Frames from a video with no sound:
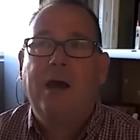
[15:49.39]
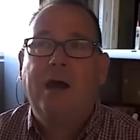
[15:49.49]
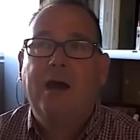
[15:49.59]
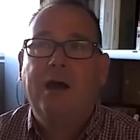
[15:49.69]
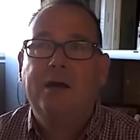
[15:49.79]

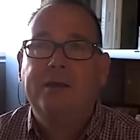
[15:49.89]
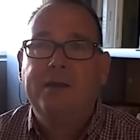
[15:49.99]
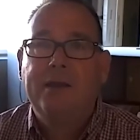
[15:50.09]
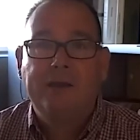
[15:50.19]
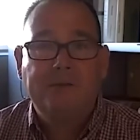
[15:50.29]

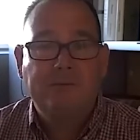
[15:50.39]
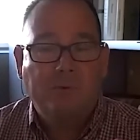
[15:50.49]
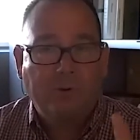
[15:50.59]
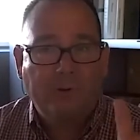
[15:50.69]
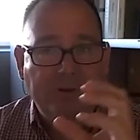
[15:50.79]
And
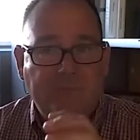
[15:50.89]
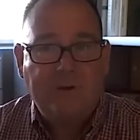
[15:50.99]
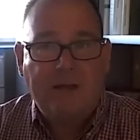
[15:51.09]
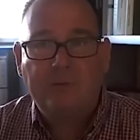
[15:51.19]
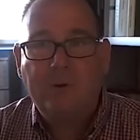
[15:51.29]
we're going to
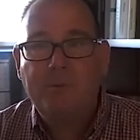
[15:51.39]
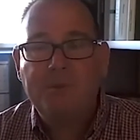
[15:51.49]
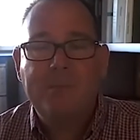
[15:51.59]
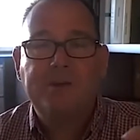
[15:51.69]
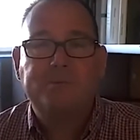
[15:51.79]
follow up
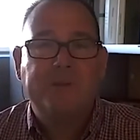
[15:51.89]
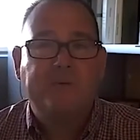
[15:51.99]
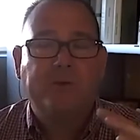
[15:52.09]
with the measurement.